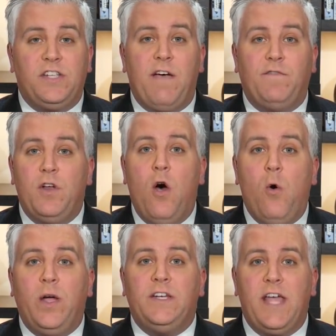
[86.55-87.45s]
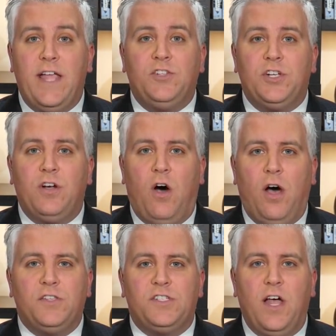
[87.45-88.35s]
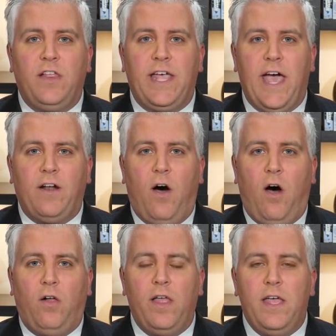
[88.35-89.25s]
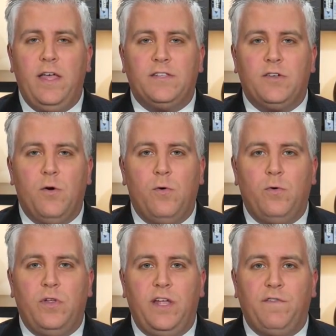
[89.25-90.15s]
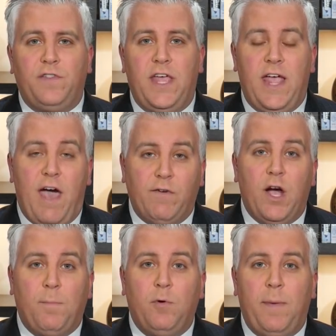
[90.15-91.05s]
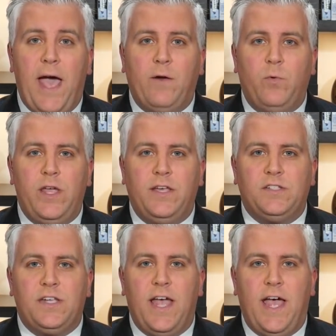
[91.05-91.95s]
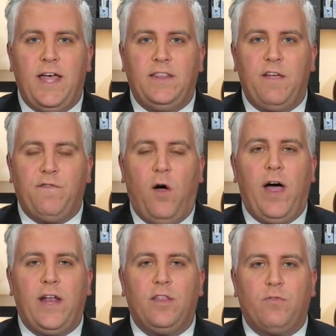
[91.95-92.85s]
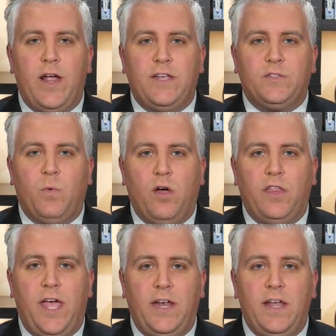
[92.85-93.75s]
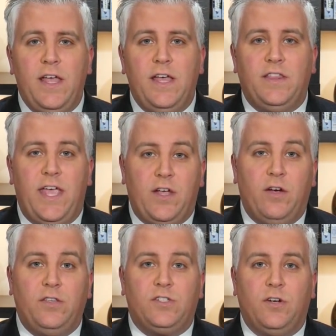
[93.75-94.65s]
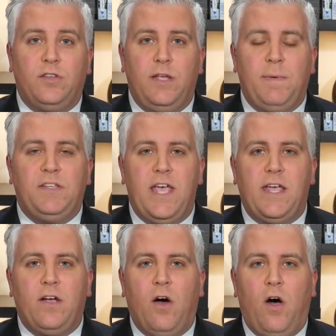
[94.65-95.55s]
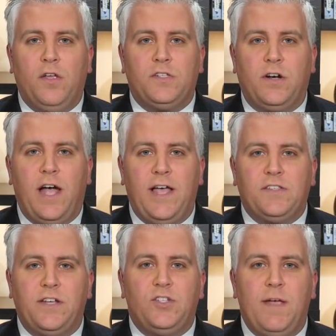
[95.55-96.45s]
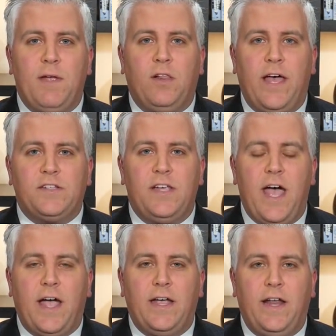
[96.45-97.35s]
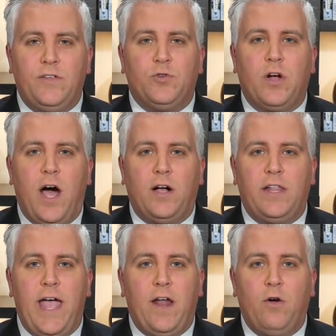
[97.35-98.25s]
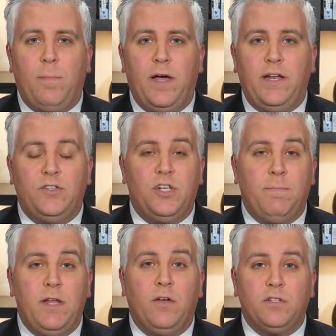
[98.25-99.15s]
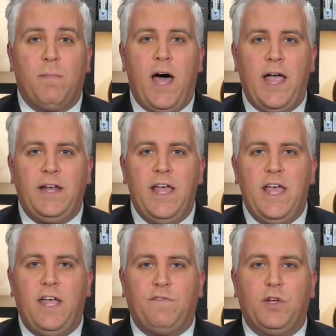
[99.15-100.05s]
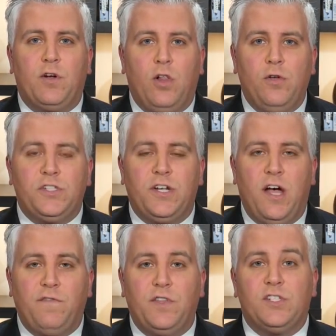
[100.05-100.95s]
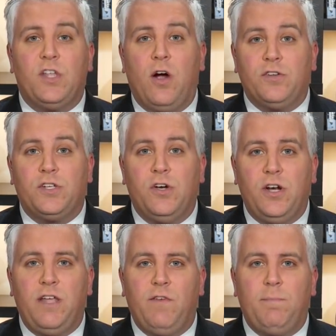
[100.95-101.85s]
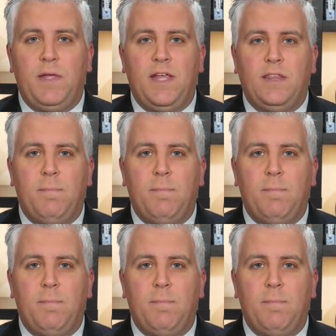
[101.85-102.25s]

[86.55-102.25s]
have no intention on selling at all. So if they have a couple bad weeks and they fall out of the race, well then they could certainly be taking calls on guys like Jamie Alexiak and Andrew Cogliano. But in Jim Nill's mind, if they're close enough, the Stars could even be in the